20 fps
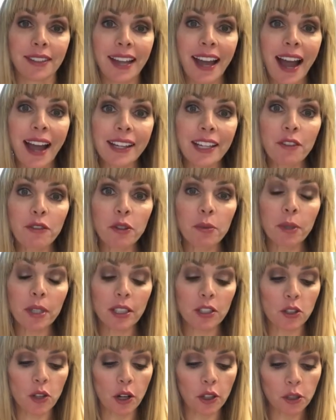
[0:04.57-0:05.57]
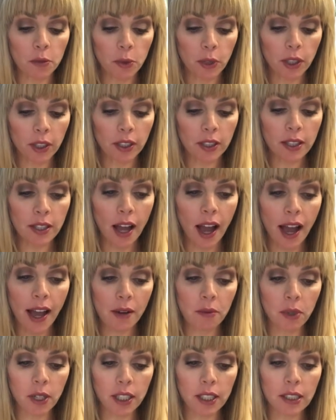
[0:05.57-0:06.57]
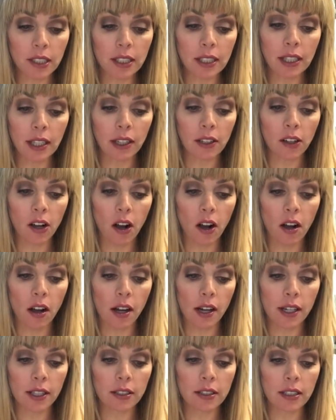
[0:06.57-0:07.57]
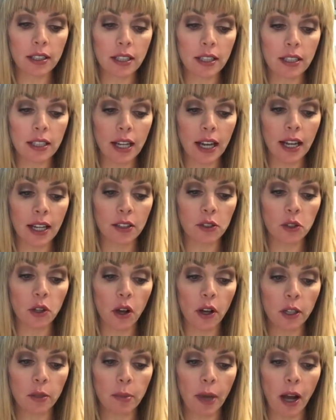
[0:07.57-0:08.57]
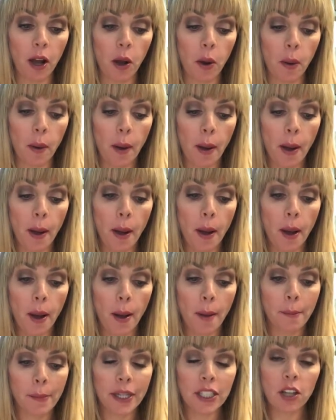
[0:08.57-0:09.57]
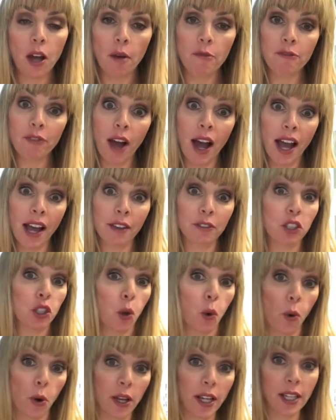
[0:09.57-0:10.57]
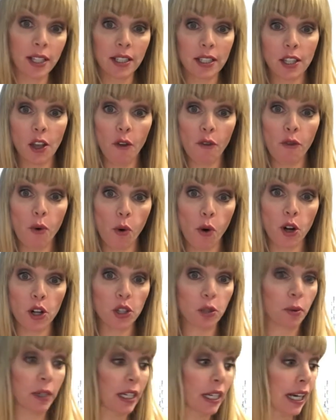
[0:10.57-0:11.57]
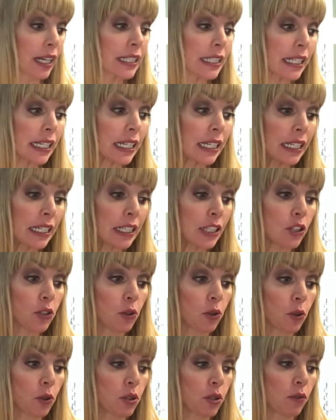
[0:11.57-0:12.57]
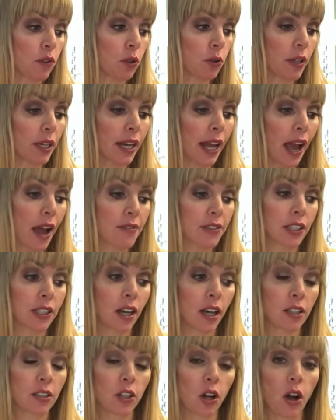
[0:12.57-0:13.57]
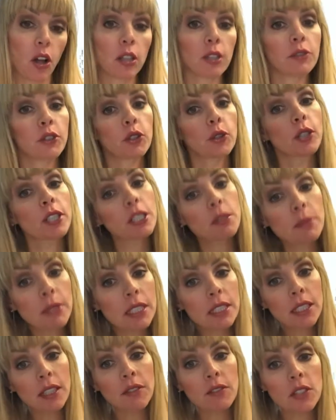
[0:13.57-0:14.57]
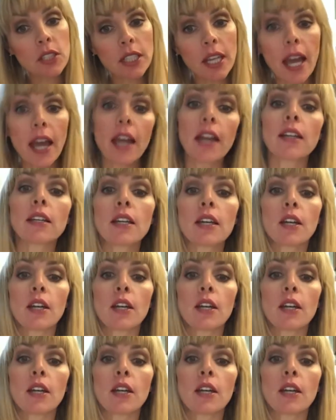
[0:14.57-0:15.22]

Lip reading: Hi everyone, it's Dr. Brooks. I wanted to get on today and talk about my top 5 toys for 2019. So those of you that haven't gotten all of your Christmas gifts yet,